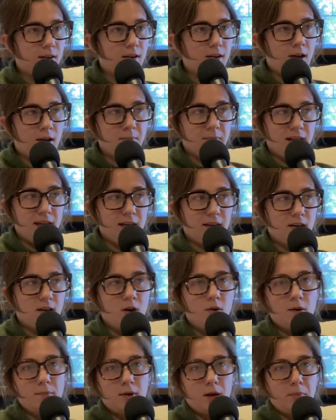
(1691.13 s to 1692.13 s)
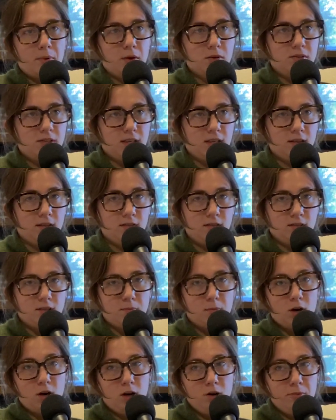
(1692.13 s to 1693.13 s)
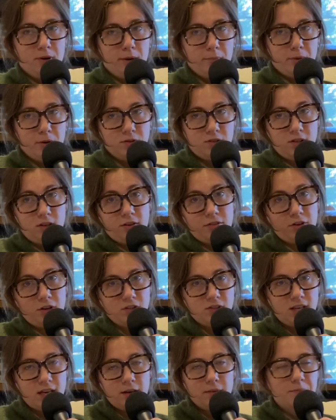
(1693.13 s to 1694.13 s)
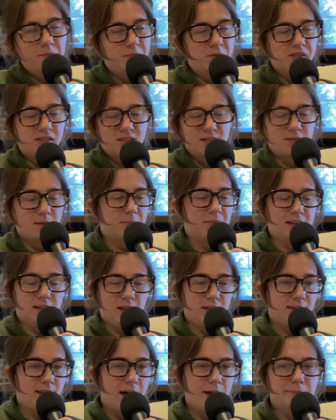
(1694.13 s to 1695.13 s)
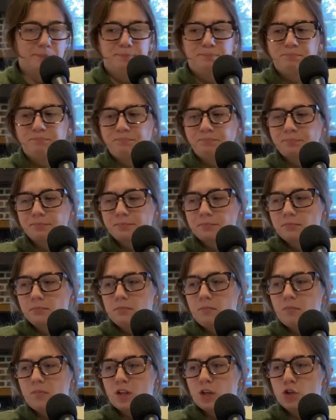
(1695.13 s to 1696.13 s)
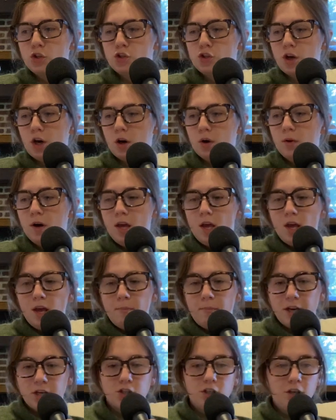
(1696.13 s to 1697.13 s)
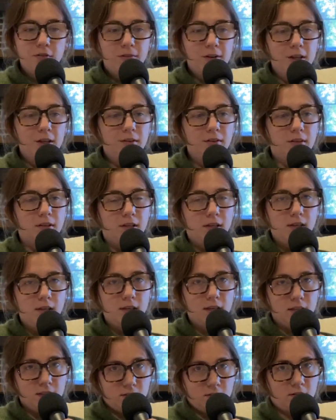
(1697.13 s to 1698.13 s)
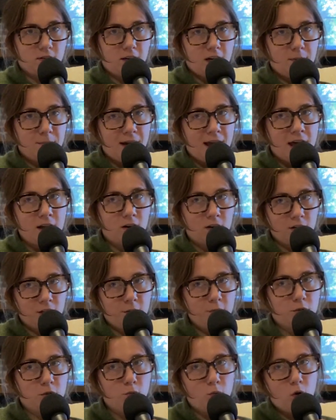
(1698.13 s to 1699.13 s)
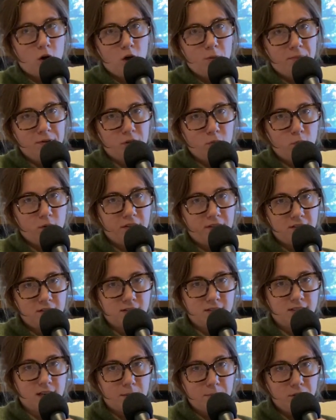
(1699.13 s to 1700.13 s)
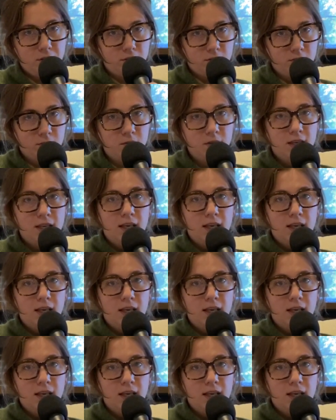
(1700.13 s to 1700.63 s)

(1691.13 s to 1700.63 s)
I'm like, oh, I'm not posting tomorrow, but I'm posting on Thursday. Something like that. So make sure you're following the Instagram at Argue With The Wall, but the with is a W.